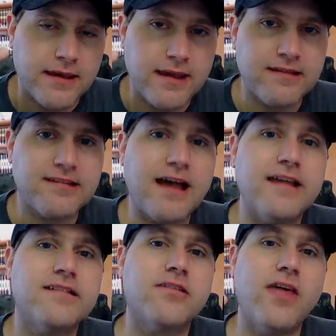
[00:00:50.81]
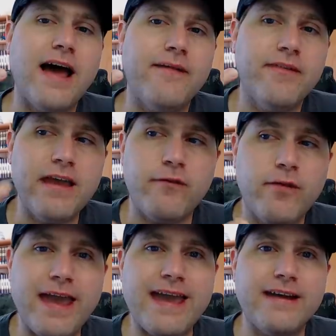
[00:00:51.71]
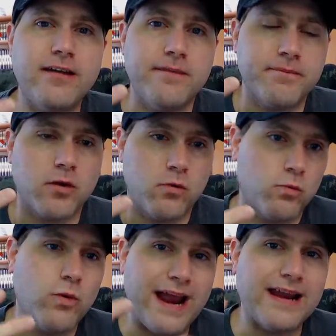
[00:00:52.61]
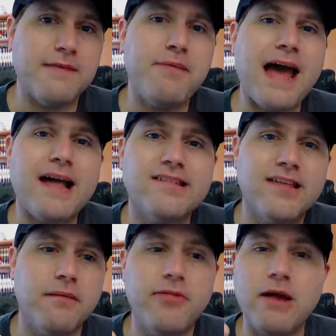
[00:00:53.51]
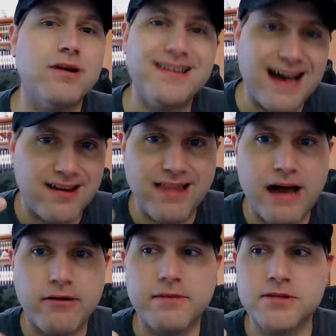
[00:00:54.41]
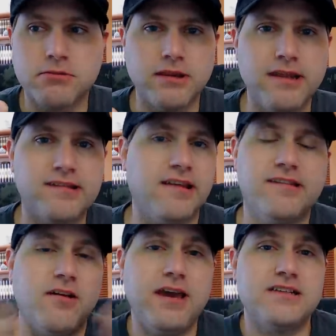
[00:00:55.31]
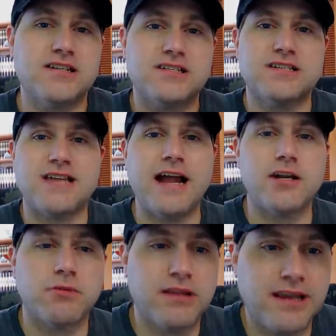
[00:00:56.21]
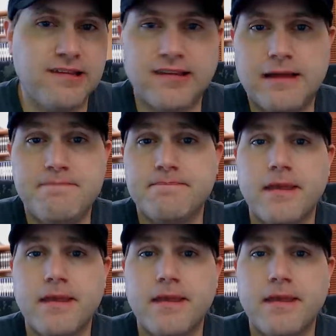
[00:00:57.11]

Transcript: He says that if they had ran it past them, they would not allow him to release it. So he just decided to release it.